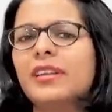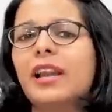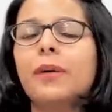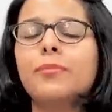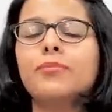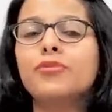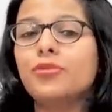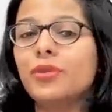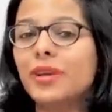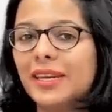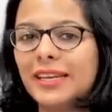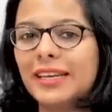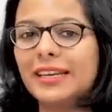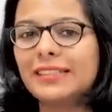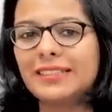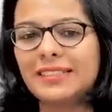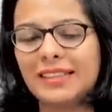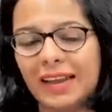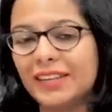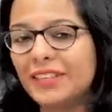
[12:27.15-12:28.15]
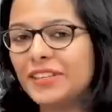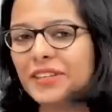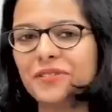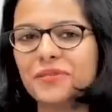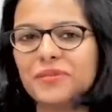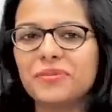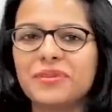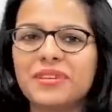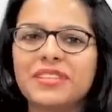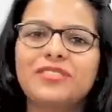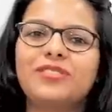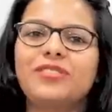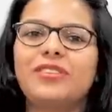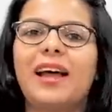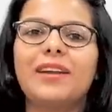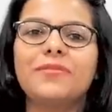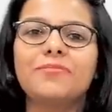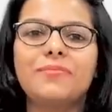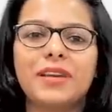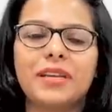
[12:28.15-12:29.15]
and I'm really excited to reach
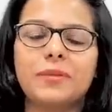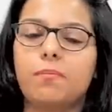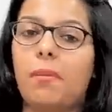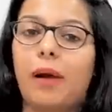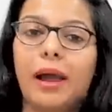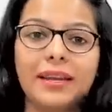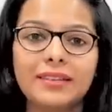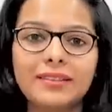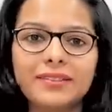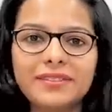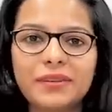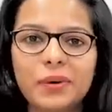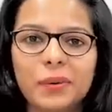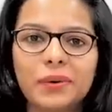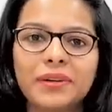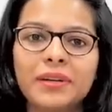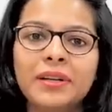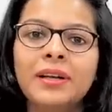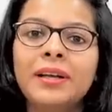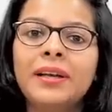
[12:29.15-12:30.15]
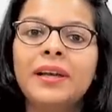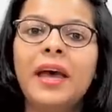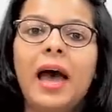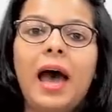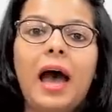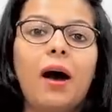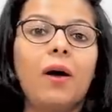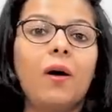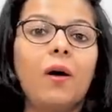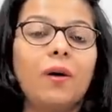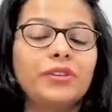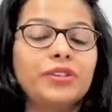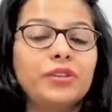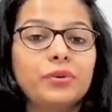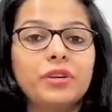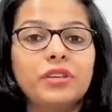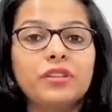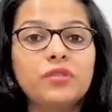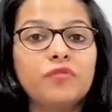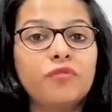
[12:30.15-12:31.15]
that big milestone.
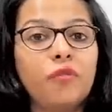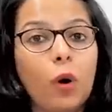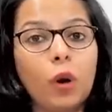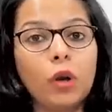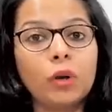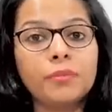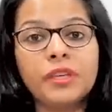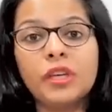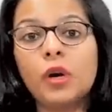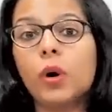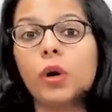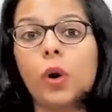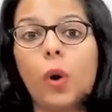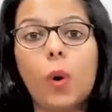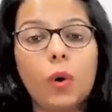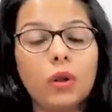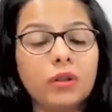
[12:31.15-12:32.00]
You can follow me on